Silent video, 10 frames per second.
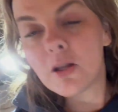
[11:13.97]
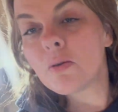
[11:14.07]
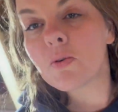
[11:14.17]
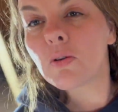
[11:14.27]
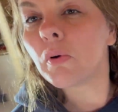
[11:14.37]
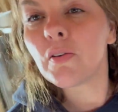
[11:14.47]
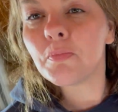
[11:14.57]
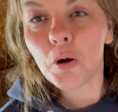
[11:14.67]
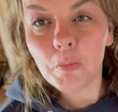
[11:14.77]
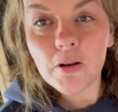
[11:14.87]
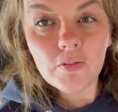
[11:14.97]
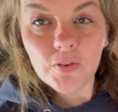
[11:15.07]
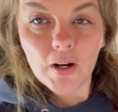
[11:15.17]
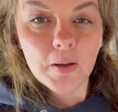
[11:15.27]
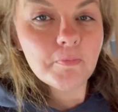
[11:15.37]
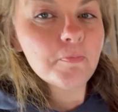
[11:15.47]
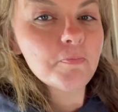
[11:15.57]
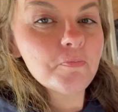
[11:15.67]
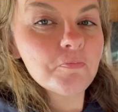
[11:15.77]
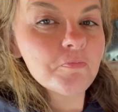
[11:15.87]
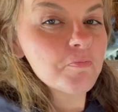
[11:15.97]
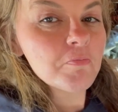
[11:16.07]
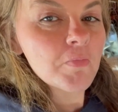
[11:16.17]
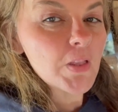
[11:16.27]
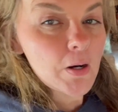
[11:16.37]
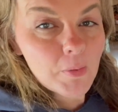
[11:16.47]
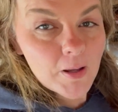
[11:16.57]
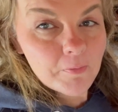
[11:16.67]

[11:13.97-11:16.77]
It was a rough moment for him. A little bit.